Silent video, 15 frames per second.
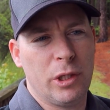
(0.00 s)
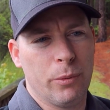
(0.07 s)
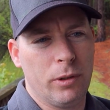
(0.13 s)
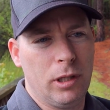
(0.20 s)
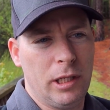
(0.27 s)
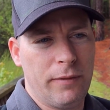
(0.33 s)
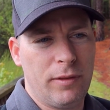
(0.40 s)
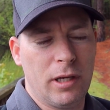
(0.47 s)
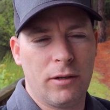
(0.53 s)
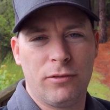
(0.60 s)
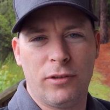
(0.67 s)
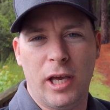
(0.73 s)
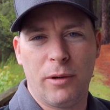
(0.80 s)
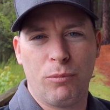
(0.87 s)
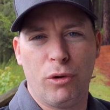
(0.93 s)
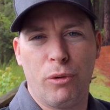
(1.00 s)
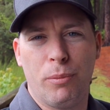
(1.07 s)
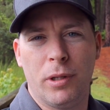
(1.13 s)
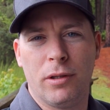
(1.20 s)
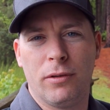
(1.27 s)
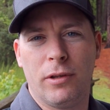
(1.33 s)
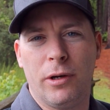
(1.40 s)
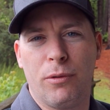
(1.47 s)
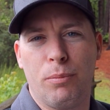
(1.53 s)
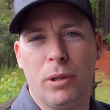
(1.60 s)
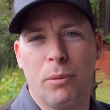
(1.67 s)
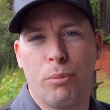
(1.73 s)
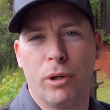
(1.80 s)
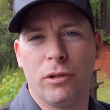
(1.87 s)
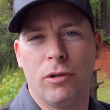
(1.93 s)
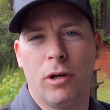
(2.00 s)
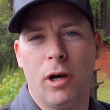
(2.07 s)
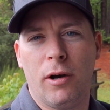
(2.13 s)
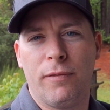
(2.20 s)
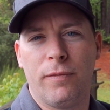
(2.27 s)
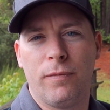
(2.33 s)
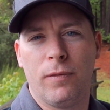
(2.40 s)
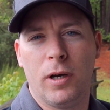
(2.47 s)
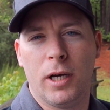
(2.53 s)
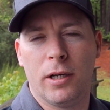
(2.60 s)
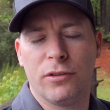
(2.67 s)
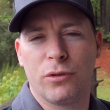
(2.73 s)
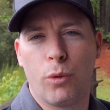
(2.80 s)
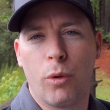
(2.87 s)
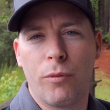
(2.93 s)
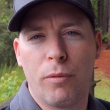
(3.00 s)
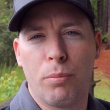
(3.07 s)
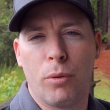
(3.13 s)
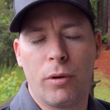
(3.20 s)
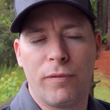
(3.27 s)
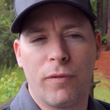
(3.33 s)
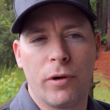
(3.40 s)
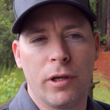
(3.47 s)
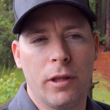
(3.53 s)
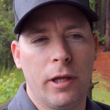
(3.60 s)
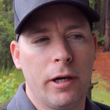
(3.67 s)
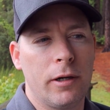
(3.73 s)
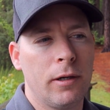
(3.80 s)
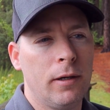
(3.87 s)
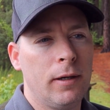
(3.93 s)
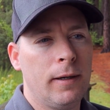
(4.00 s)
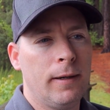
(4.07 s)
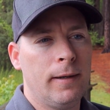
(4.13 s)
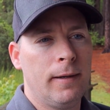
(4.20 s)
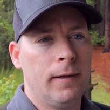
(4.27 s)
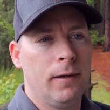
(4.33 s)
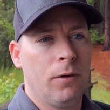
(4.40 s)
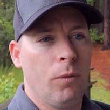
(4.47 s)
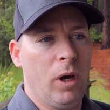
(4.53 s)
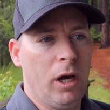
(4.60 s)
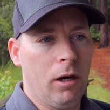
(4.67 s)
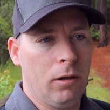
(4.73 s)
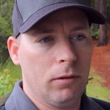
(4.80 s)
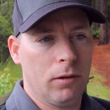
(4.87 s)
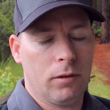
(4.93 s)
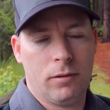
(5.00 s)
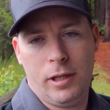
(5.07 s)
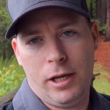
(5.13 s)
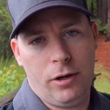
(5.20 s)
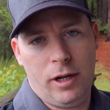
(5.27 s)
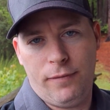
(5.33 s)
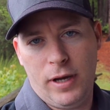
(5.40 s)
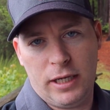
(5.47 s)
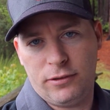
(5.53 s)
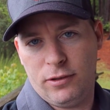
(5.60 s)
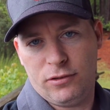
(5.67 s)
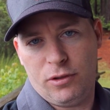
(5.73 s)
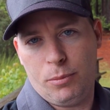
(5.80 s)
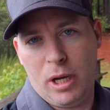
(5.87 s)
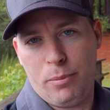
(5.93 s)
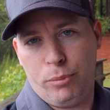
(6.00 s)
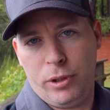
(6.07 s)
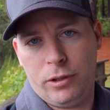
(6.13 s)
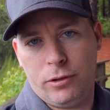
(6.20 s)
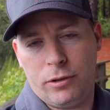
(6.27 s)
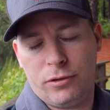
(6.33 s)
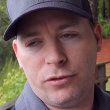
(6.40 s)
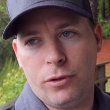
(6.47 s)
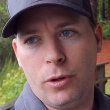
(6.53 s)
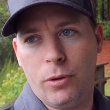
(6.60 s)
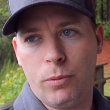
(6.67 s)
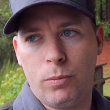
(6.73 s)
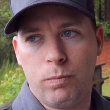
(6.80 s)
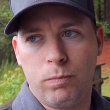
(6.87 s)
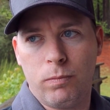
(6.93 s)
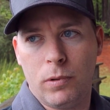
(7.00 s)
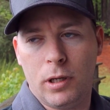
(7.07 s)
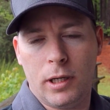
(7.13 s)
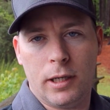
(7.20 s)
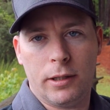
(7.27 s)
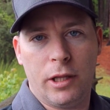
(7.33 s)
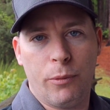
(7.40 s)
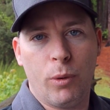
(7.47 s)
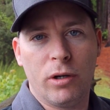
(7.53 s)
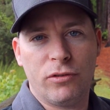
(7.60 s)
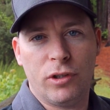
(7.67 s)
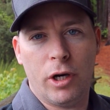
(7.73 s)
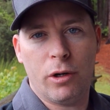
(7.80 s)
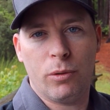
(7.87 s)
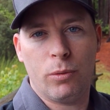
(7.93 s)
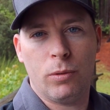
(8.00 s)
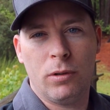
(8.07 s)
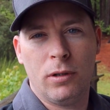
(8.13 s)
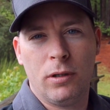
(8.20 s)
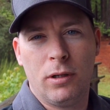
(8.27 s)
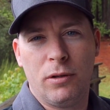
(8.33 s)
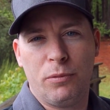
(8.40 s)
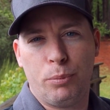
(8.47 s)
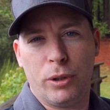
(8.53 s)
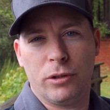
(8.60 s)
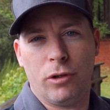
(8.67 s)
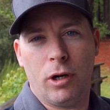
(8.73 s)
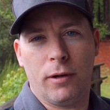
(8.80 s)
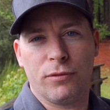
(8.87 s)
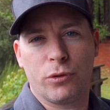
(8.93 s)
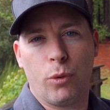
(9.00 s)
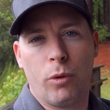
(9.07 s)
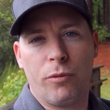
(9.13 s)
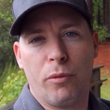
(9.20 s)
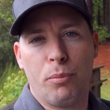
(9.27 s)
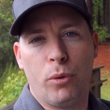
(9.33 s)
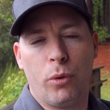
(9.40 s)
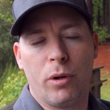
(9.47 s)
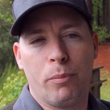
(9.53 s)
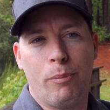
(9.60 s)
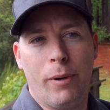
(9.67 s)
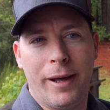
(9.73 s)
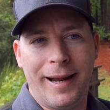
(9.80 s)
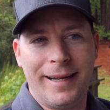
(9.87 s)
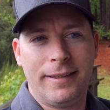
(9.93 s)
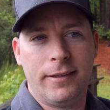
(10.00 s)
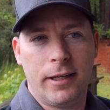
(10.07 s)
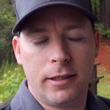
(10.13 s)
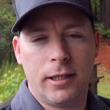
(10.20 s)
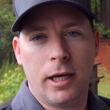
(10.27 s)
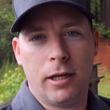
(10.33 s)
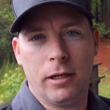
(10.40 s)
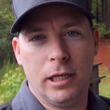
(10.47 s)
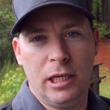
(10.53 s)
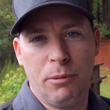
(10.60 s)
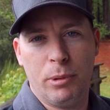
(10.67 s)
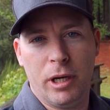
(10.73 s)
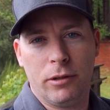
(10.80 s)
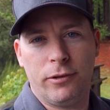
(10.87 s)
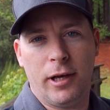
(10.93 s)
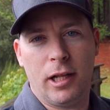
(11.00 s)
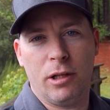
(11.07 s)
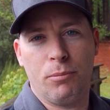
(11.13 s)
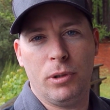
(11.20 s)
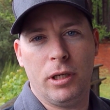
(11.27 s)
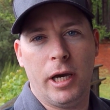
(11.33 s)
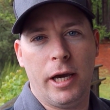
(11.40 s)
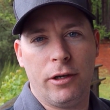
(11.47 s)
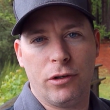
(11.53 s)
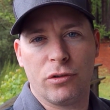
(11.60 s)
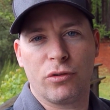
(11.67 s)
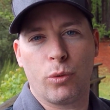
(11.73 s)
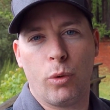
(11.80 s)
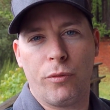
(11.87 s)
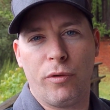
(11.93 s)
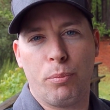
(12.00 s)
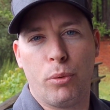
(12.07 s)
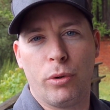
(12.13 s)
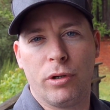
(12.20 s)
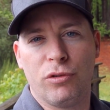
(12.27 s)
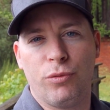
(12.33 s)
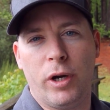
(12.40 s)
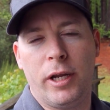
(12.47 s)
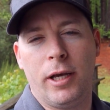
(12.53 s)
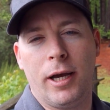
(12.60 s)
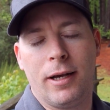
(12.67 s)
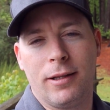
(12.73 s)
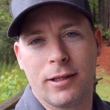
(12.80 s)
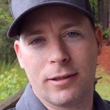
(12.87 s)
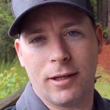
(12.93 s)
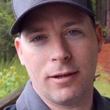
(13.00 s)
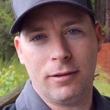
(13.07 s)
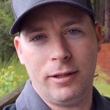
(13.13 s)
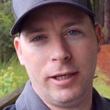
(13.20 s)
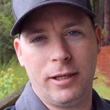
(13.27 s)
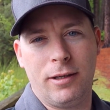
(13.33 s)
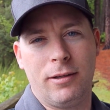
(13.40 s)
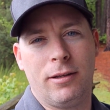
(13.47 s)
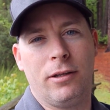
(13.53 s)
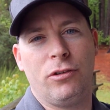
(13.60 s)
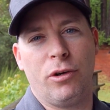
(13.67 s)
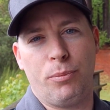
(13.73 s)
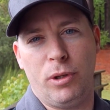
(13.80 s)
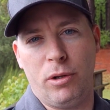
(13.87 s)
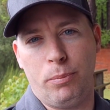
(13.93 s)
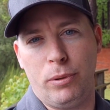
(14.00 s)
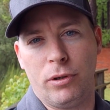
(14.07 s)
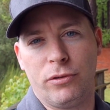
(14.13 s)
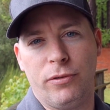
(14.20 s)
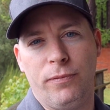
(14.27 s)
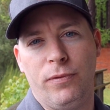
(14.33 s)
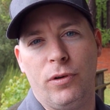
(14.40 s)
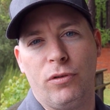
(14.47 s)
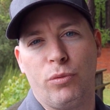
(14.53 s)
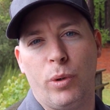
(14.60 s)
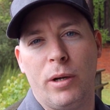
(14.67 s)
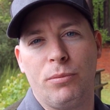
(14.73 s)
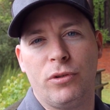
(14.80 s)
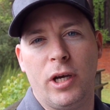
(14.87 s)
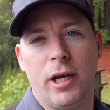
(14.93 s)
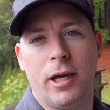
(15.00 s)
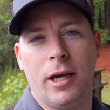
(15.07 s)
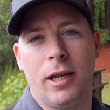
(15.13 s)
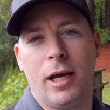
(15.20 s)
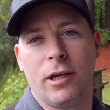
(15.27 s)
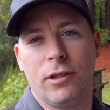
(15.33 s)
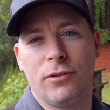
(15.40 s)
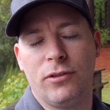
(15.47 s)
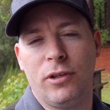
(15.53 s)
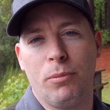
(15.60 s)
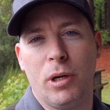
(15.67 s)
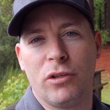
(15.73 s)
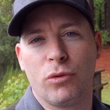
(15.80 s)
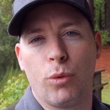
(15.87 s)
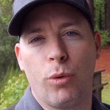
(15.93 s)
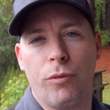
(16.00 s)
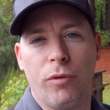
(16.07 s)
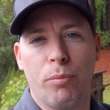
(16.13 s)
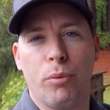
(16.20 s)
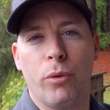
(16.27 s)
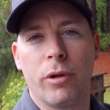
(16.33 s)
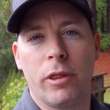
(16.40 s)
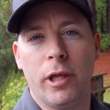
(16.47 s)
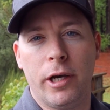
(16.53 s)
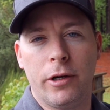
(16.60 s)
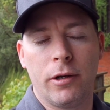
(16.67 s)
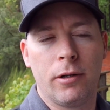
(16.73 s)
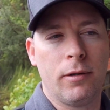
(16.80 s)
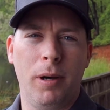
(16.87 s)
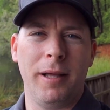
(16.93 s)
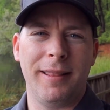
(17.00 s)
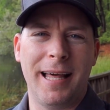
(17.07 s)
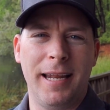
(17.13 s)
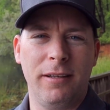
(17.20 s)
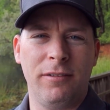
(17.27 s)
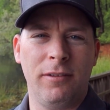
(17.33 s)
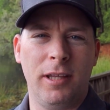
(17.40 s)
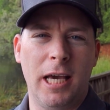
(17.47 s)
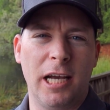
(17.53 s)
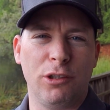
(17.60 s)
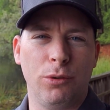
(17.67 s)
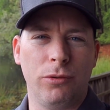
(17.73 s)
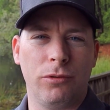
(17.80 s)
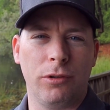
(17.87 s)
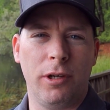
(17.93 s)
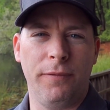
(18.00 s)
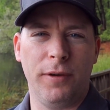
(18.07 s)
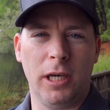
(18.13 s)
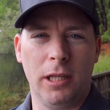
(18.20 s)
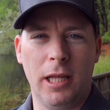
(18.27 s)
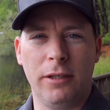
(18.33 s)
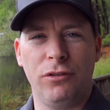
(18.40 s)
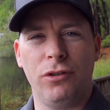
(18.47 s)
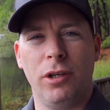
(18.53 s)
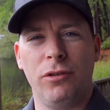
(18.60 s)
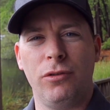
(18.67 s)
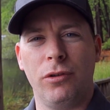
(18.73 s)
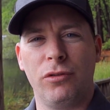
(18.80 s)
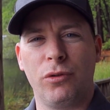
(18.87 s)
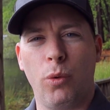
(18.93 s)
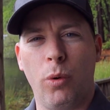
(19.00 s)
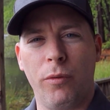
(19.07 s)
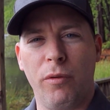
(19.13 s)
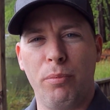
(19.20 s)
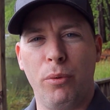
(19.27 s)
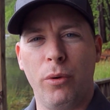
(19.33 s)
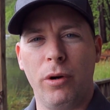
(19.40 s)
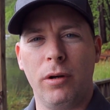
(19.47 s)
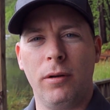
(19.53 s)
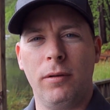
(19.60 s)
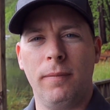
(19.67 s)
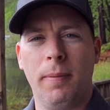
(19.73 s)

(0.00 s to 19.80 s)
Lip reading: You would leave the exam room and there would be a printed off score report for you there. Well, they don't have access to my printer, so there was no printed off score report, but I did get an email telling me, hey, your score report is ready. I clicked on a link that took me to Pearson VUE's website and I could see my score report there. But that isn't the actual certificate, that's just your score report.